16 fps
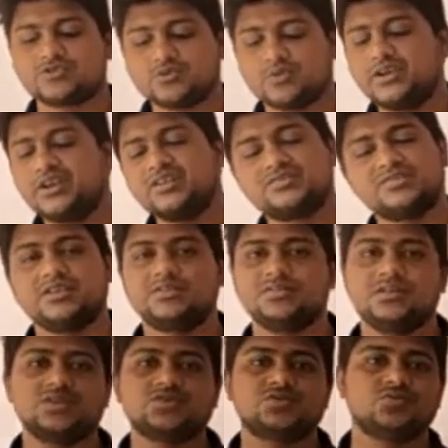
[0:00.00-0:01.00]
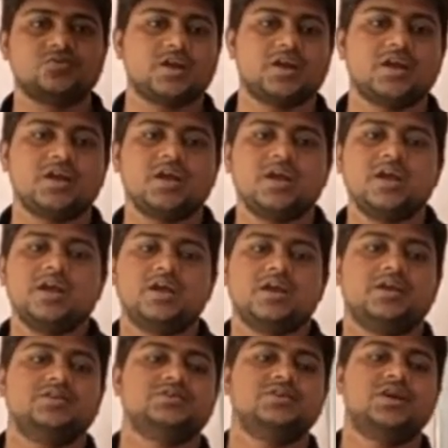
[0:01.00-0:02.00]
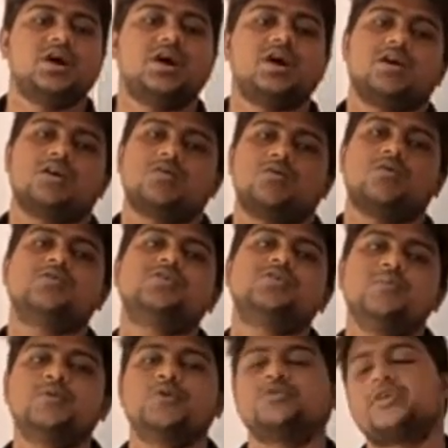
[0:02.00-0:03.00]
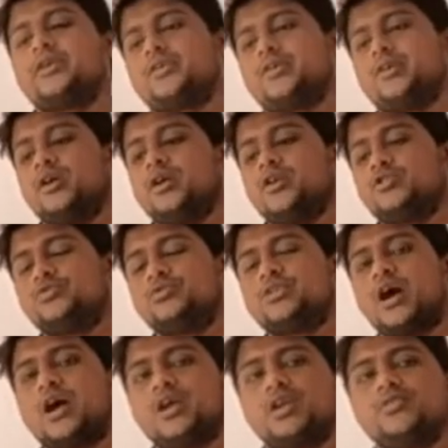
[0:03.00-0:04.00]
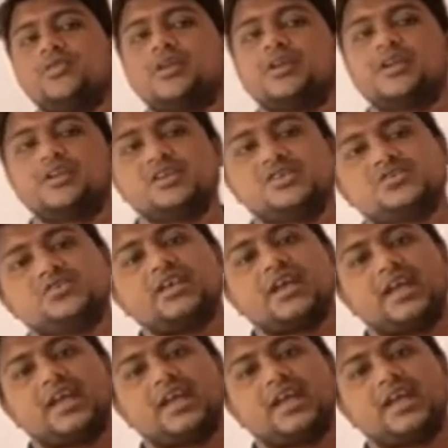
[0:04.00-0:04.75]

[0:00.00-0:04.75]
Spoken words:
So it is in this way India contributed to the United Nations,